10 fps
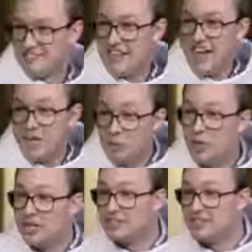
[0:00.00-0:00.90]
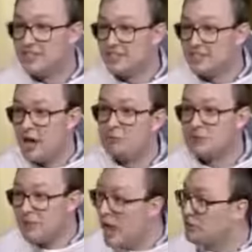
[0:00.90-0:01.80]
And he went up
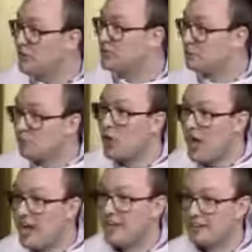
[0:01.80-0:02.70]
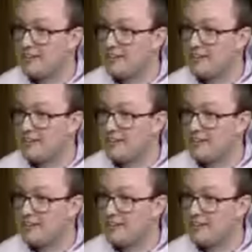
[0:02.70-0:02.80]
the mountain to pray.